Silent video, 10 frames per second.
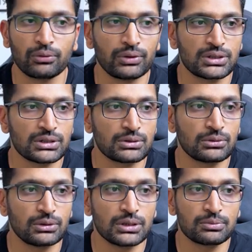which is
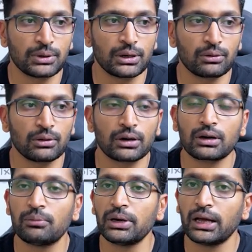to this particular
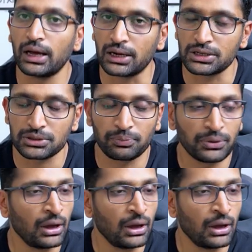commit hash.